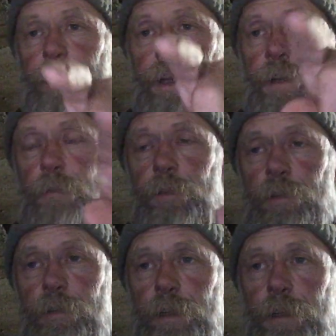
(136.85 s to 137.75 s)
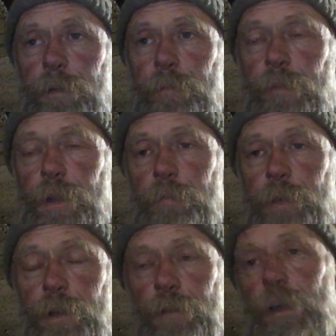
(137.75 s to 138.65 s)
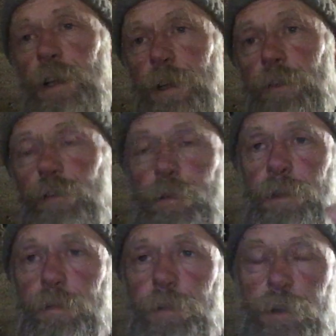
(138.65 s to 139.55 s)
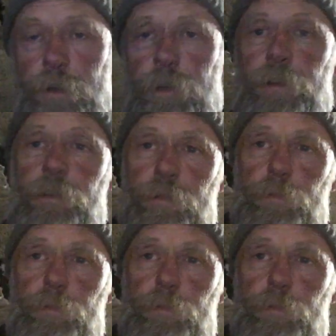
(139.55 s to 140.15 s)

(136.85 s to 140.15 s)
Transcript: and obviously because they're going two different directions,